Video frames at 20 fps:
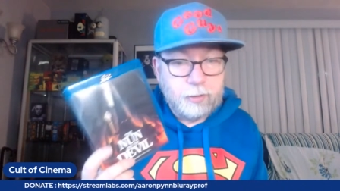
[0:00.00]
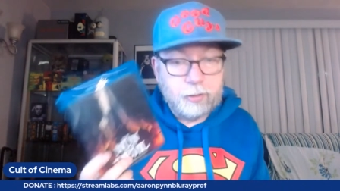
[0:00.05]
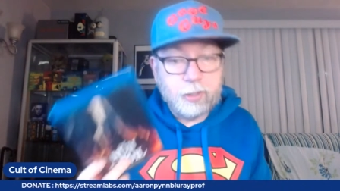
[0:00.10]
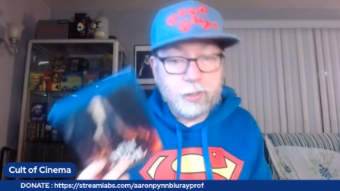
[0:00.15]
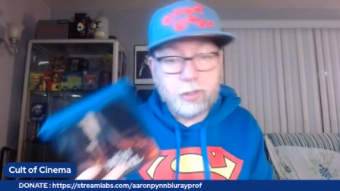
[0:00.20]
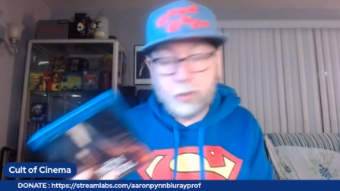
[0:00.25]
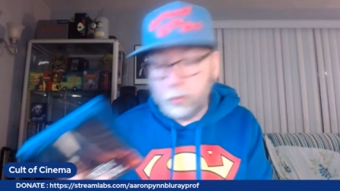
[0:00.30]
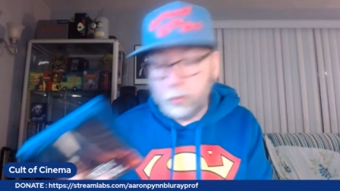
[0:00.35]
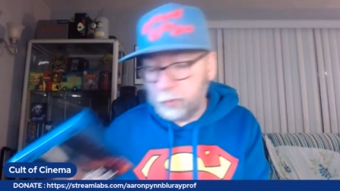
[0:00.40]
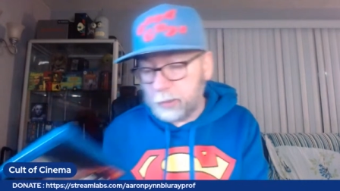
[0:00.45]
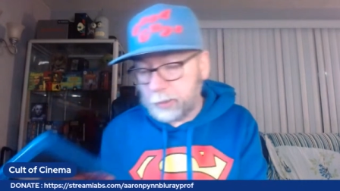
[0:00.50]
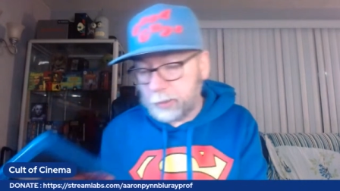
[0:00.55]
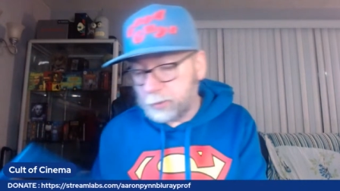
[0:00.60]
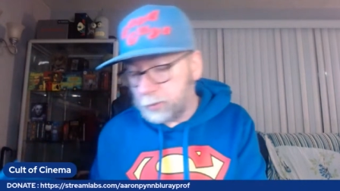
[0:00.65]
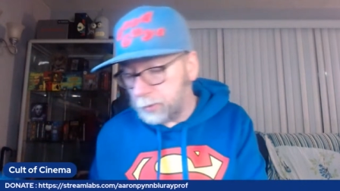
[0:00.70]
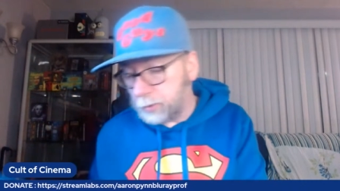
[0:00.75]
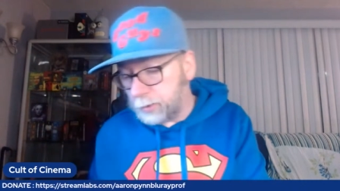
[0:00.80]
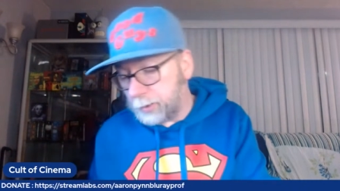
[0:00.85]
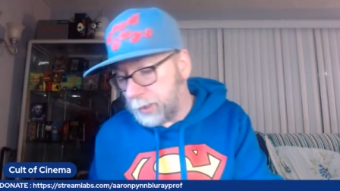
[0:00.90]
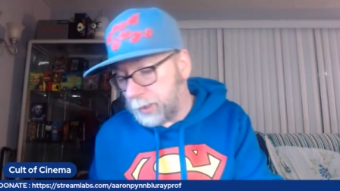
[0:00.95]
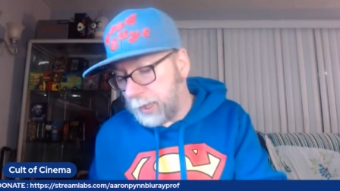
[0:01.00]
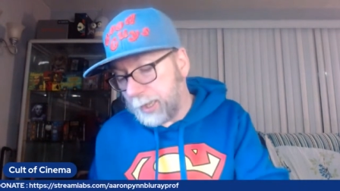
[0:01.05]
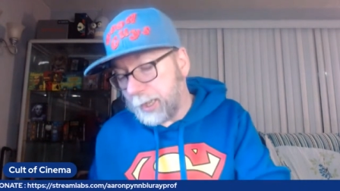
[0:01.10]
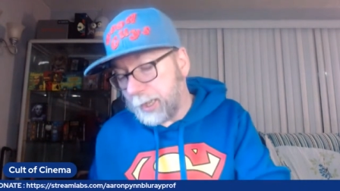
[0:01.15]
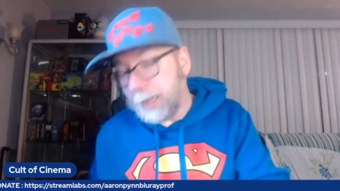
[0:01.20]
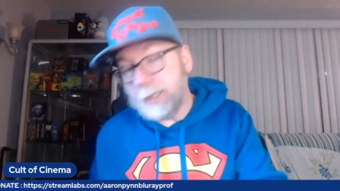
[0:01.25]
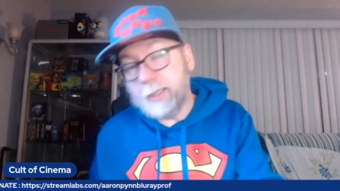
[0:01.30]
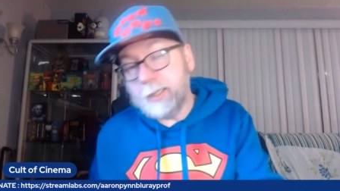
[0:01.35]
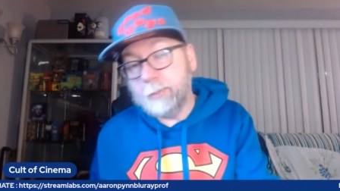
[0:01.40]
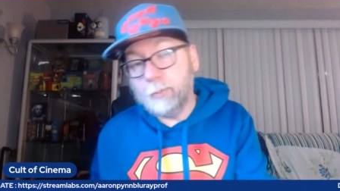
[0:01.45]
They do. Like,
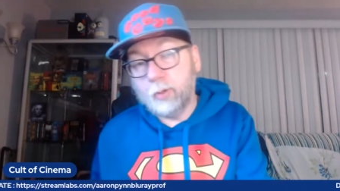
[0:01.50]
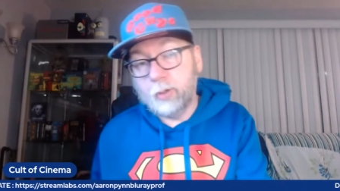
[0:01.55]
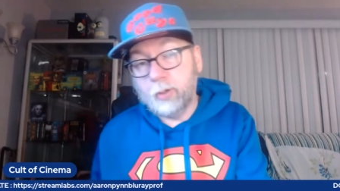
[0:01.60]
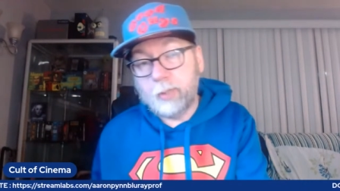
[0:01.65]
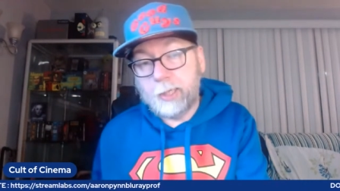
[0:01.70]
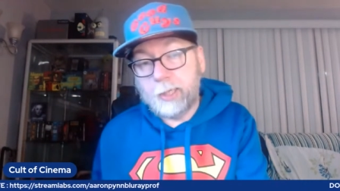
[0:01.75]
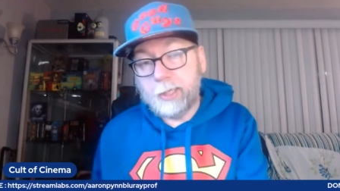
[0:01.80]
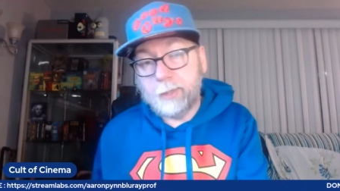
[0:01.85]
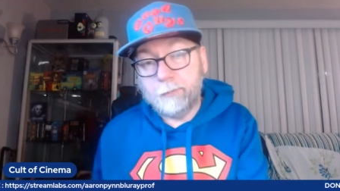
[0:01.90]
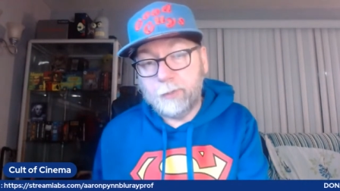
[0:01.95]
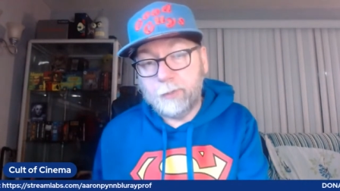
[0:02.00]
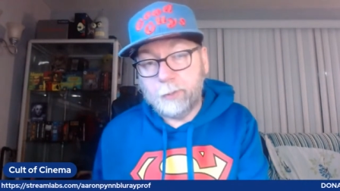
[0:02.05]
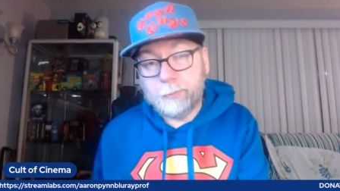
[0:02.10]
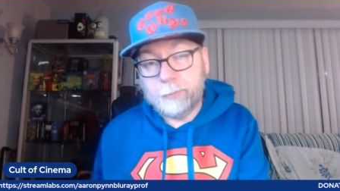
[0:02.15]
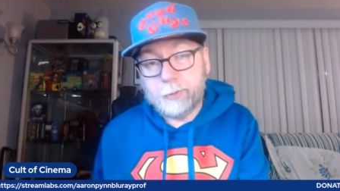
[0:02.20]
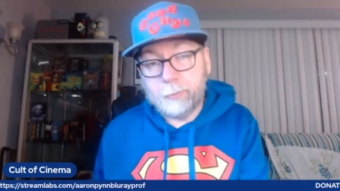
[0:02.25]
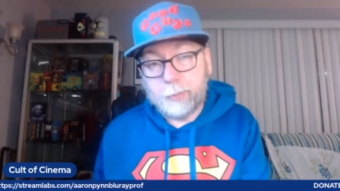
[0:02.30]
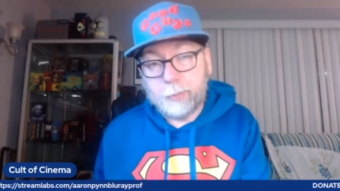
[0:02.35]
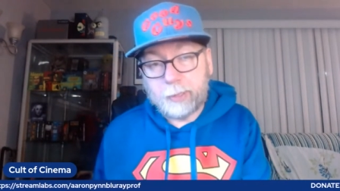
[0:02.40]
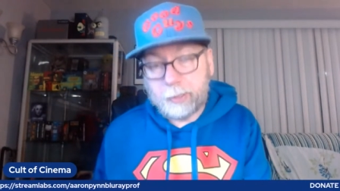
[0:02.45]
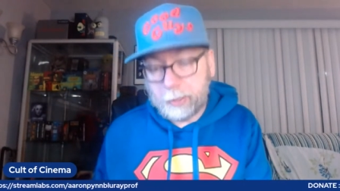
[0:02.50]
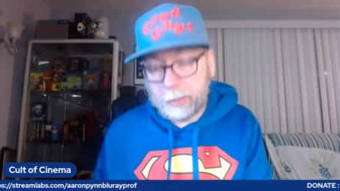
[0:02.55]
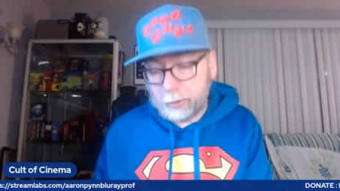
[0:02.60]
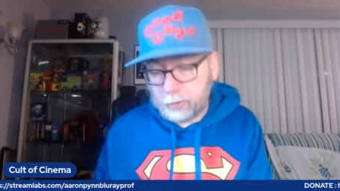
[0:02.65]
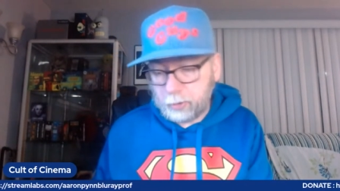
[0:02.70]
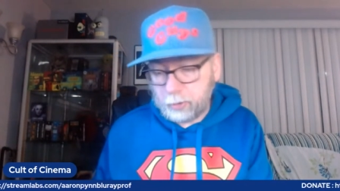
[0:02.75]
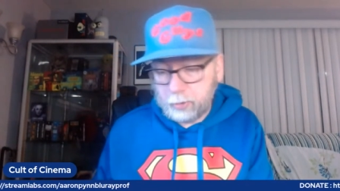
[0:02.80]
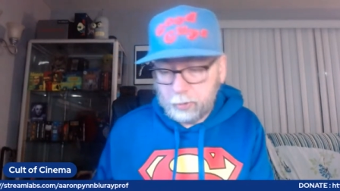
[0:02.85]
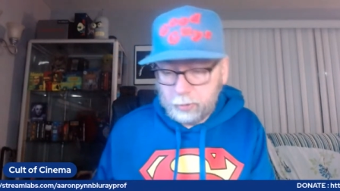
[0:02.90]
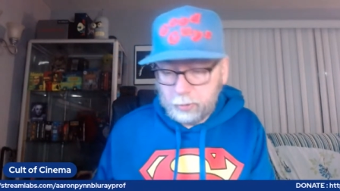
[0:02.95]
I need more 88 Films in my
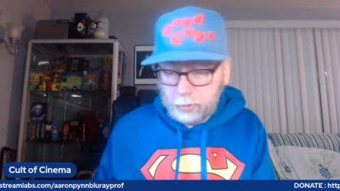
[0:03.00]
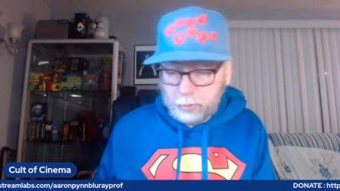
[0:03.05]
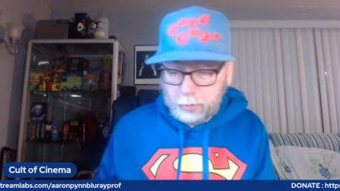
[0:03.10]
collection.